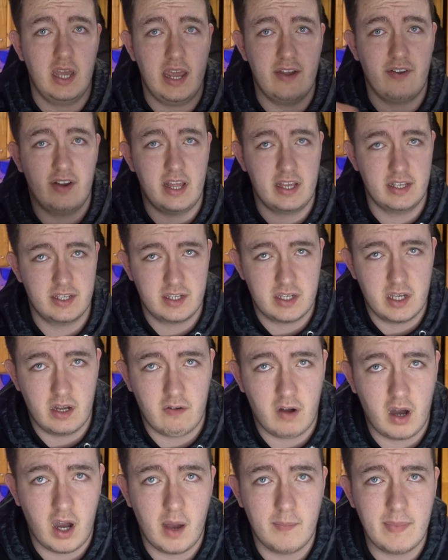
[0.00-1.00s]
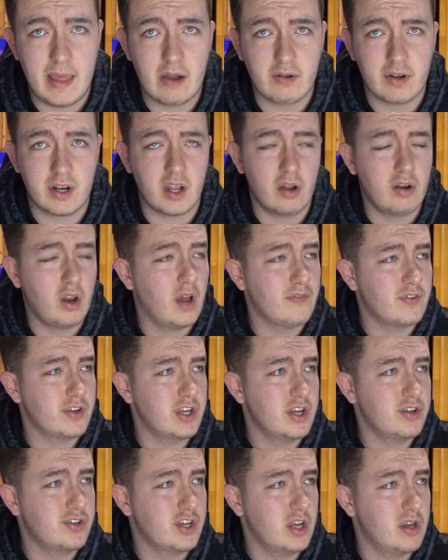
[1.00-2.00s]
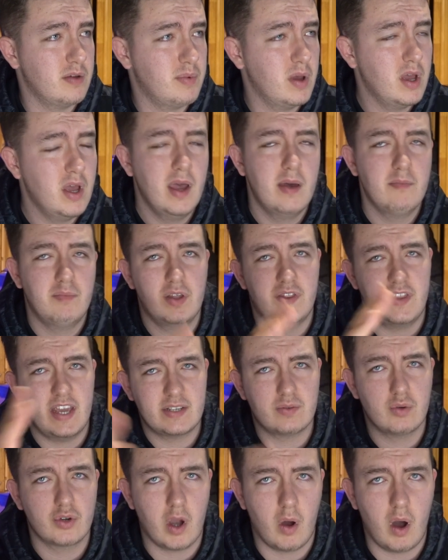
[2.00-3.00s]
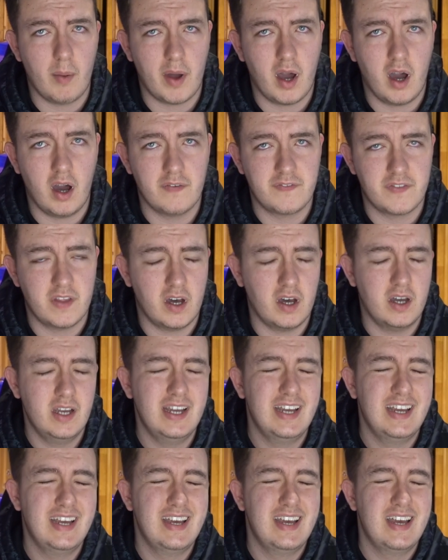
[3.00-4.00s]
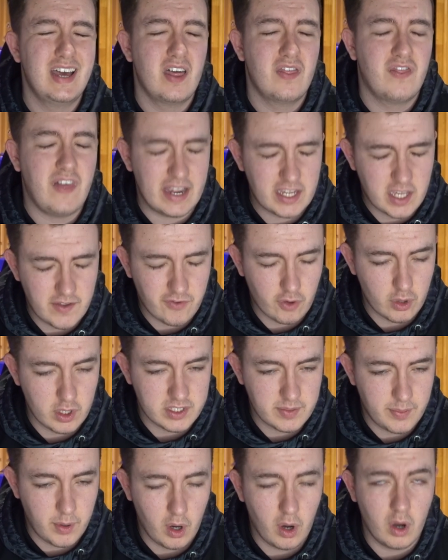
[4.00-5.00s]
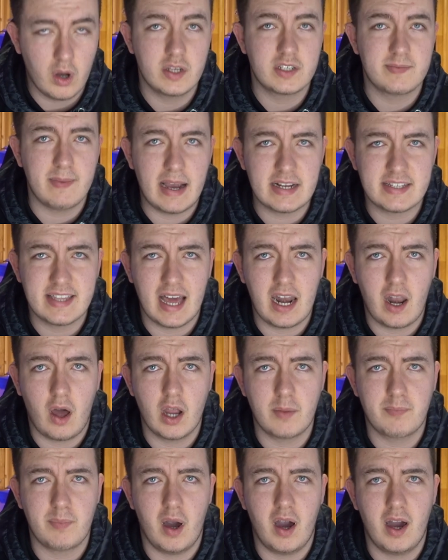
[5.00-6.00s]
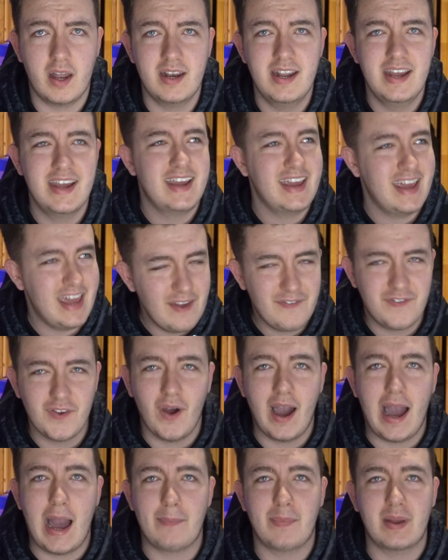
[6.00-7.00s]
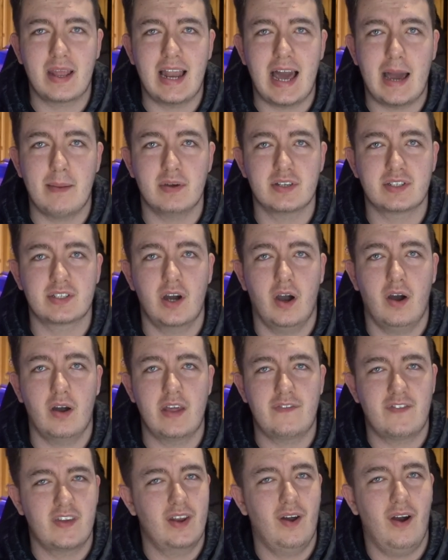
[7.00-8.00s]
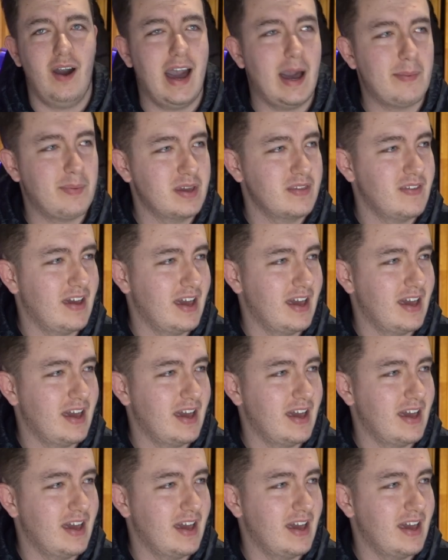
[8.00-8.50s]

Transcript: here it is, all right? I'm now gonna go live on YouTube, but this will go up after. Thank you for all the support. Smash that like button. If you're happy, Lambert's gone. If you're not happy,